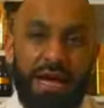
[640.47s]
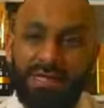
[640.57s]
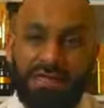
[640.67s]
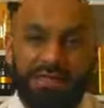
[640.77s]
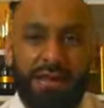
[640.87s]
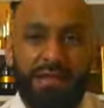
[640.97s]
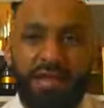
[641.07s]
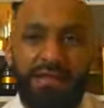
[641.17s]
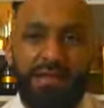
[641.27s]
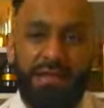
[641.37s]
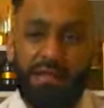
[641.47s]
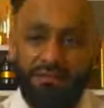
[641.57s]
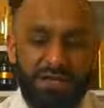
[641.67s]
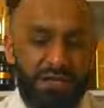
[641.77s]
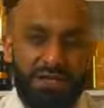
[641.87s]
I just said thank you and I
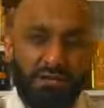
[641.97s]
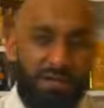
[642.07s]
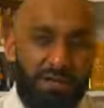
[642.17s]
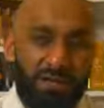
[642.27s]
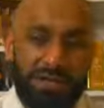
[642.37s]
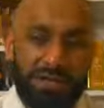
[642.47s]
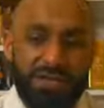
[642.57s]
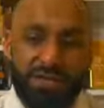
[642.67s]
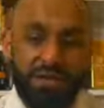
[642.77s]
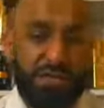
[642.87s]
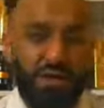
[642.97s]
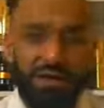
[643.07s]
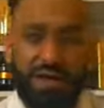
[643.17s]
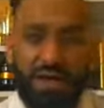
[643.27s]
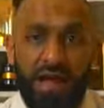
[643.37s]
left. But this woman literally stood
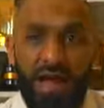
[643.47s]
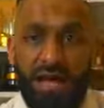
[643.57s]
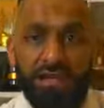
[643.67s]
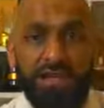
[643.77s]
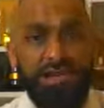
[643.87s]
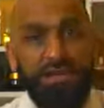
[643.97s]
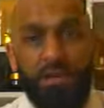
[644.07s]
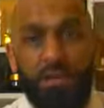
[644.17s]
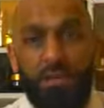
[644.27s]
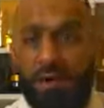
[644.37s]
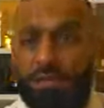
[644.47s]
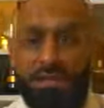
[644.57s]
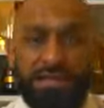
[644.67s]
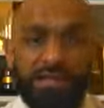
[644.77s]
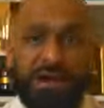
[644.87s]
there and just
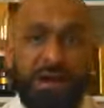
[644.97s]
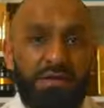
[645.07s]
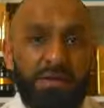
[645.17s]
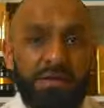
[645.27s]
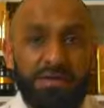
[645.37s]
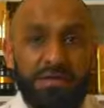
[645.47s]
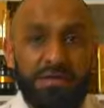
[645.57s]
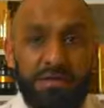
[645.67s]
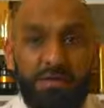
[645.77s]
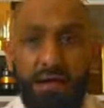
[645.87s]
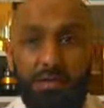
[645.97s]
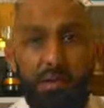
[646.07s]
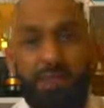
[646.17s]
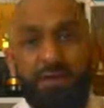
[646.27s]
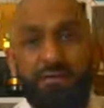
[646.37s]
wanted to smell this
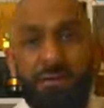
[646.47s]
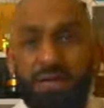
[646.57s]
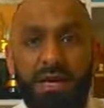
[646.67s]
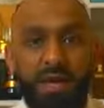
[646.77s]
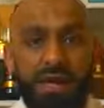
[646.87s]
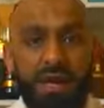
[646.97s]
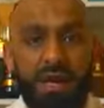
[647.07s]
coming off meat.